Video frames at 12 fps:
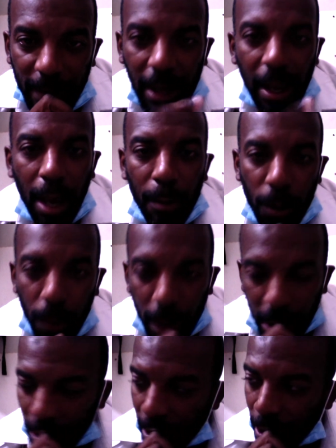I'm doing
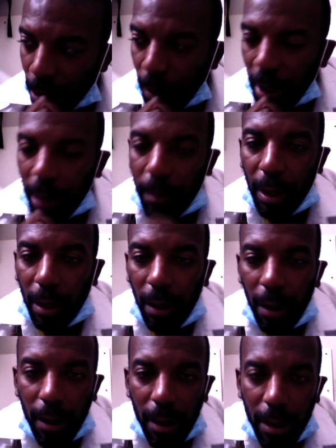it this way
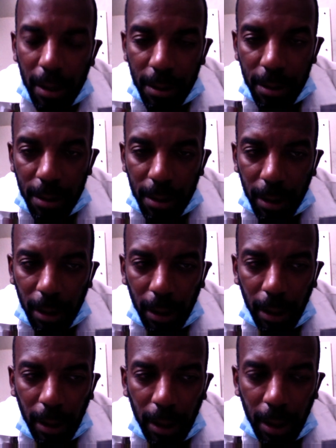because
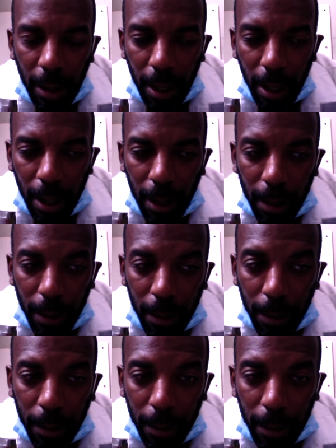uh,
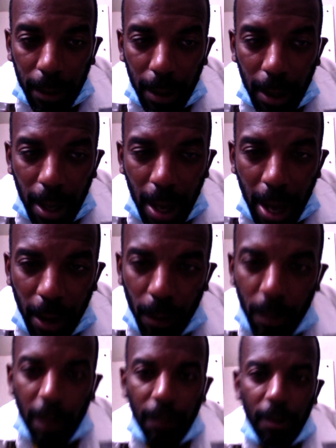I don't
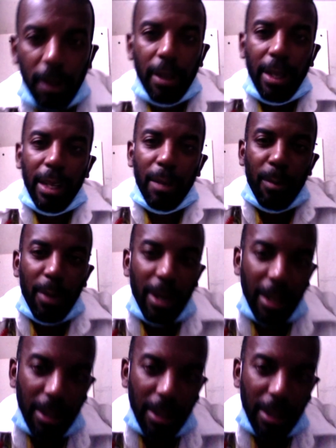want to flood anybody's